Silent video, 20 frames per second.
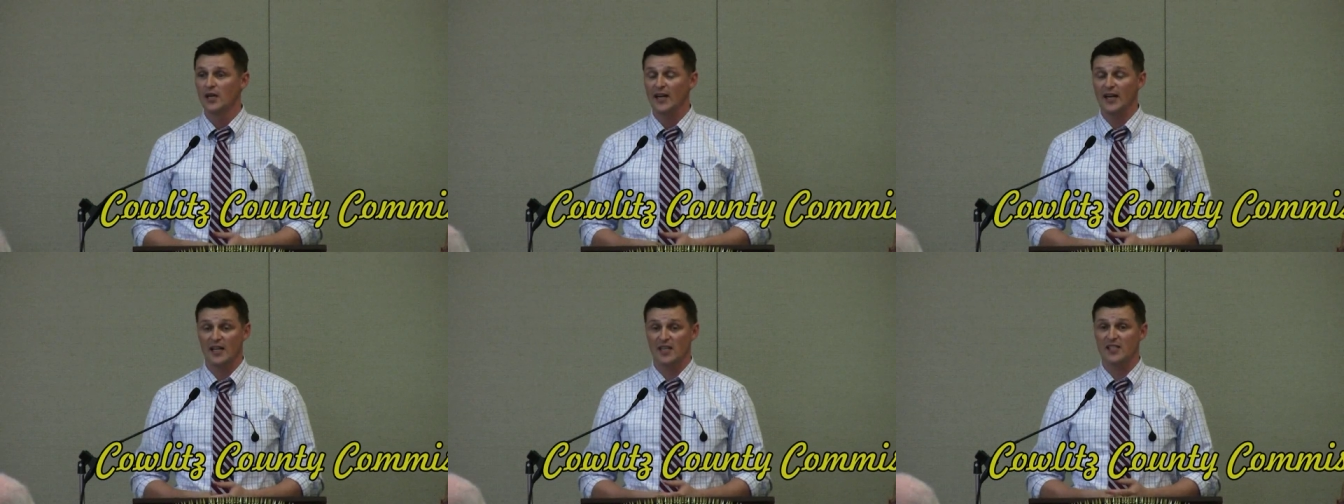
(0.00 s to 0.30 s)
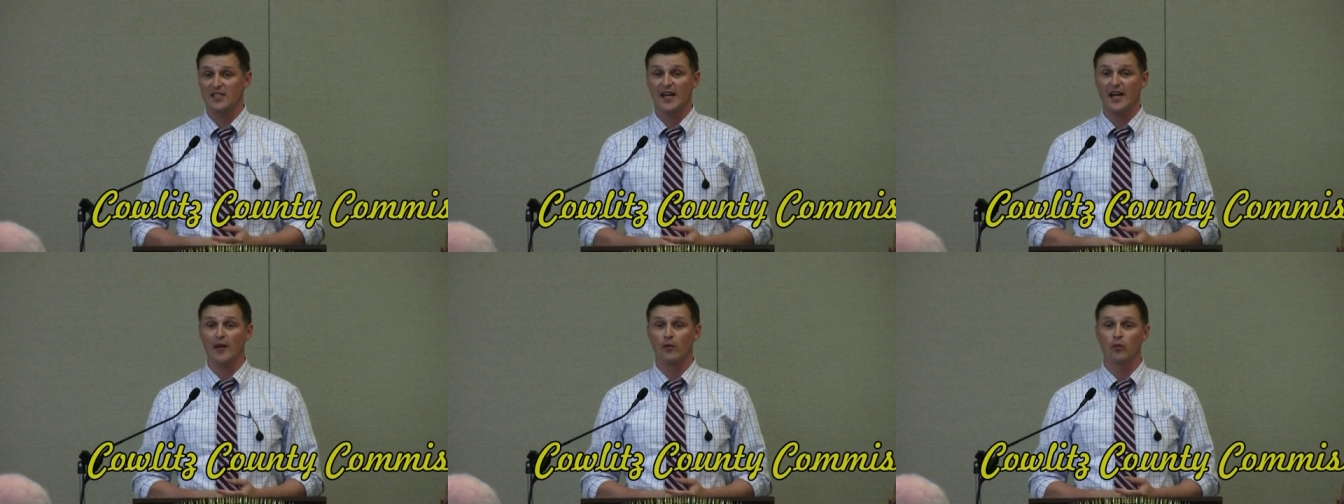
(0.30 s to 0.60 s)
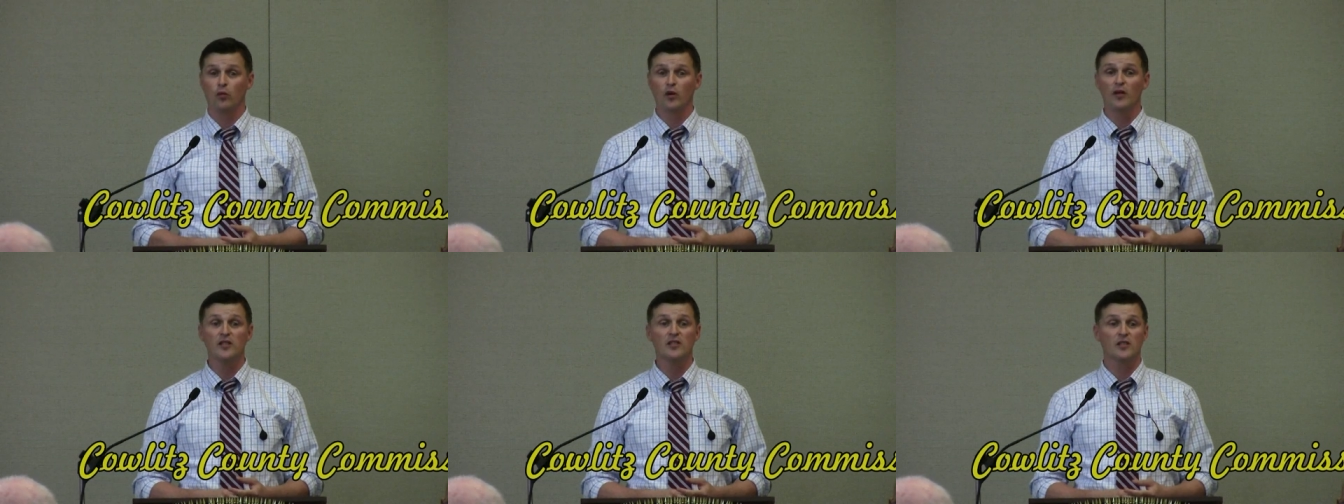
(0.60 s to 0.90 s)
I didn't
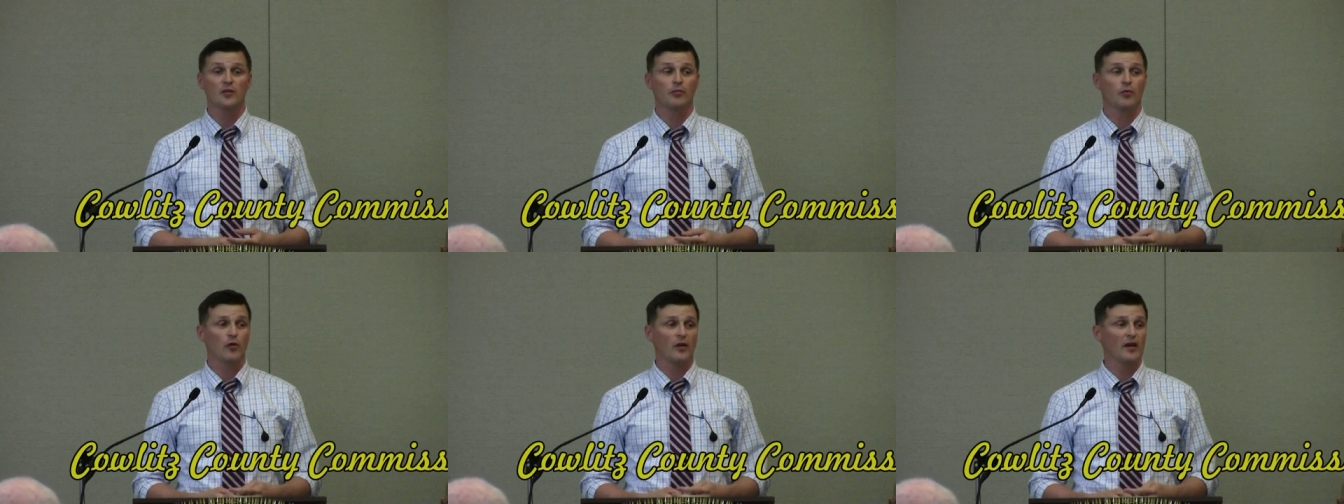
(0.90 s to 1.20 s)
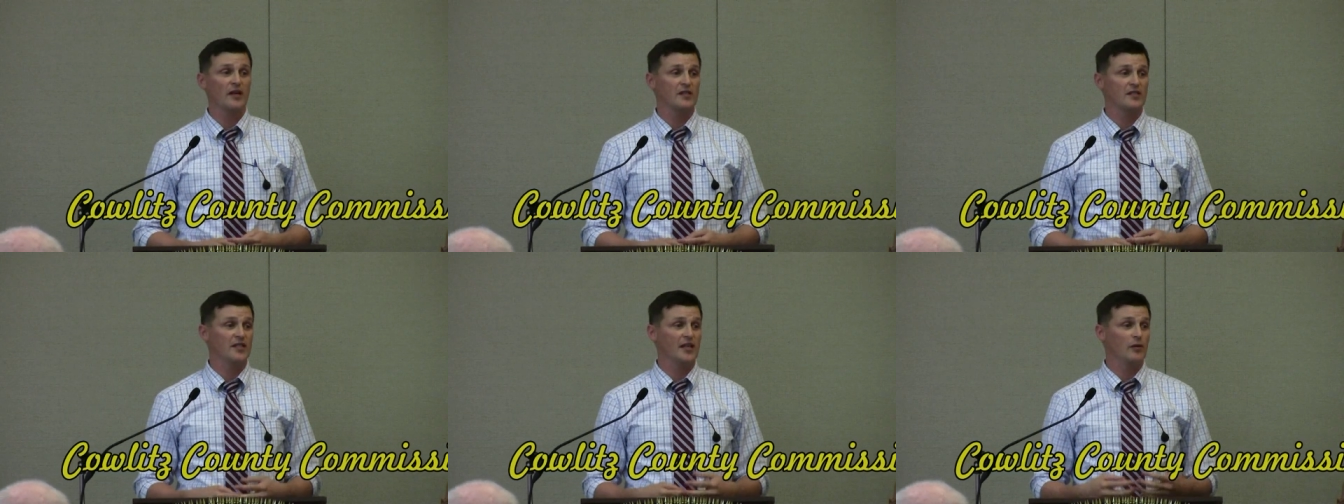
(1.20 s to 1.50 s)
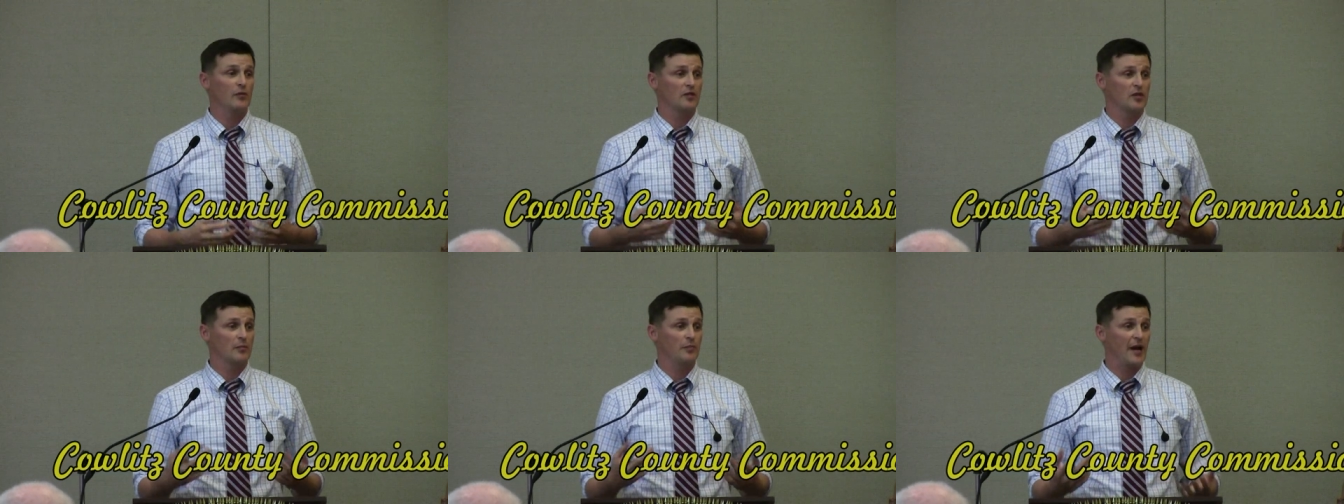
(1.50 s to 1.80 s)
say I wouldn't support it. I didn't
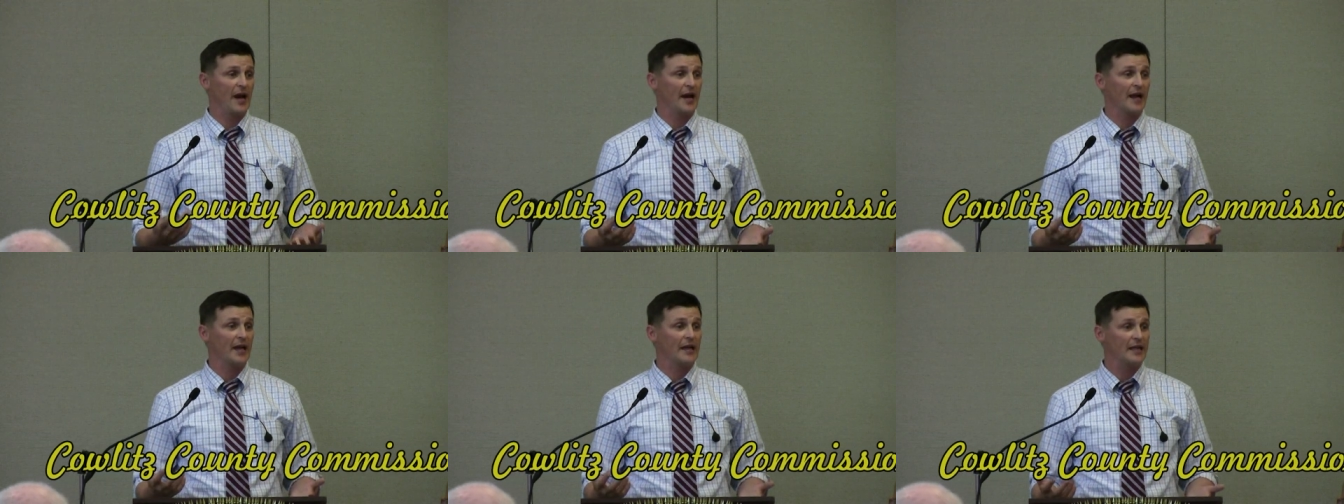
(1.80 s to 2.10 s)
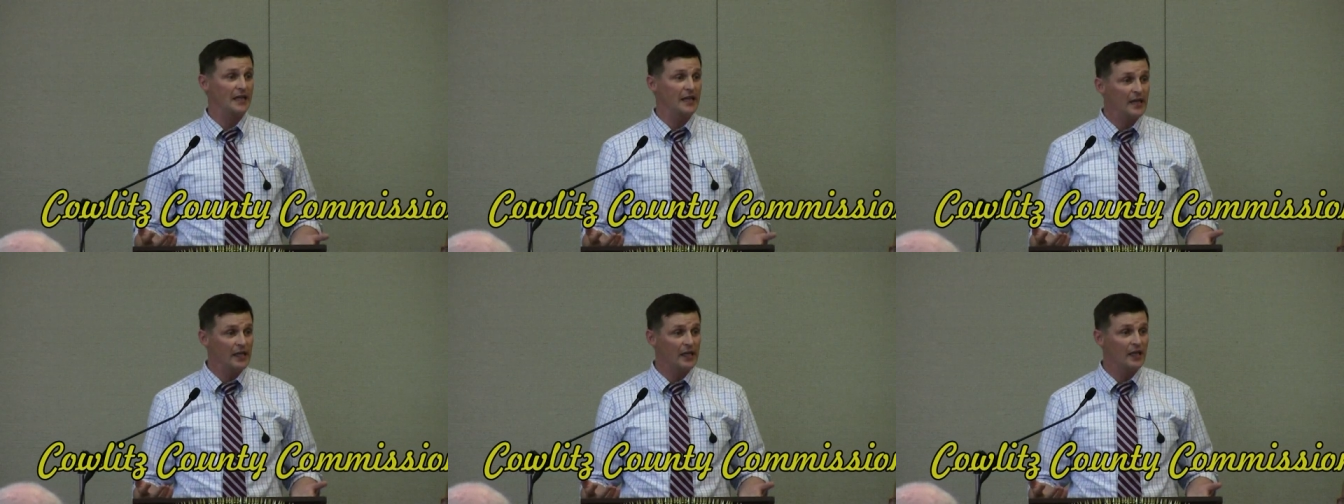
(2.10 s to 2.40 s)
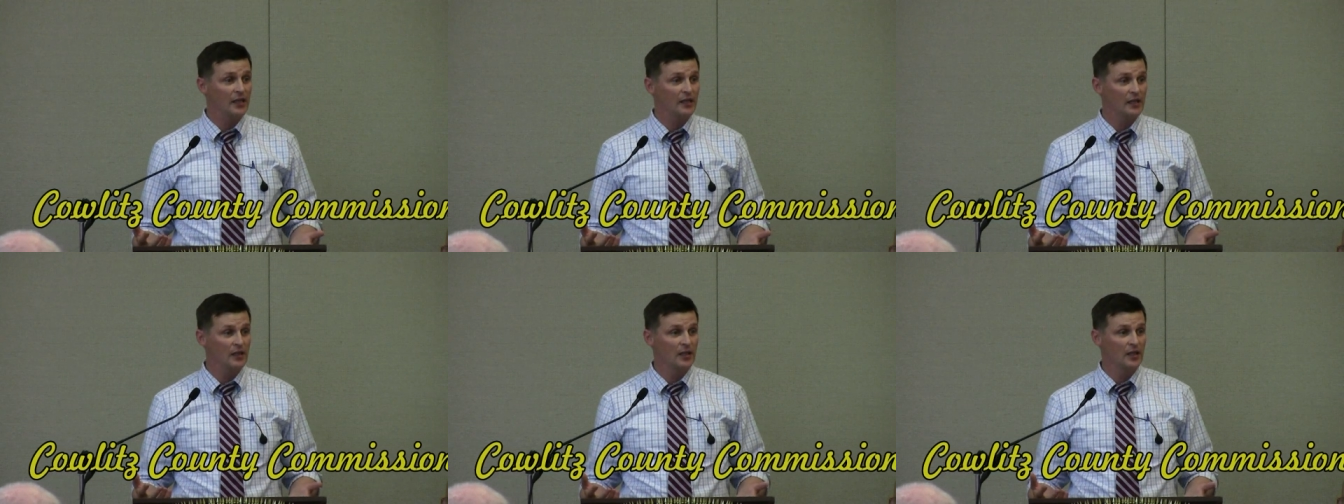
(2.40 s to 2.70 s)
say it was a bad
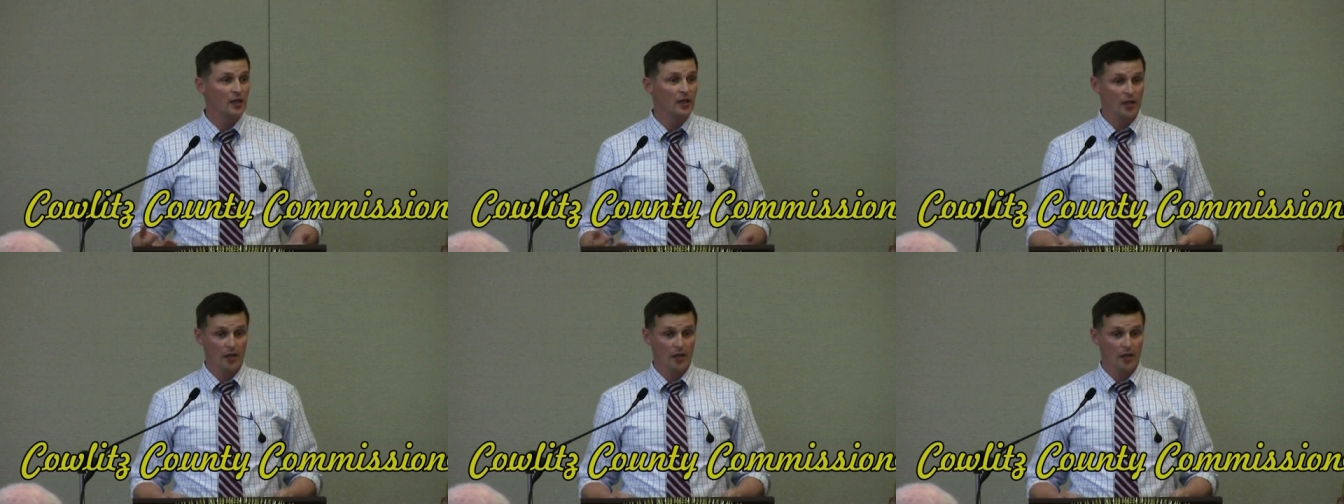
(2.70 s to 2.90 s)
idea.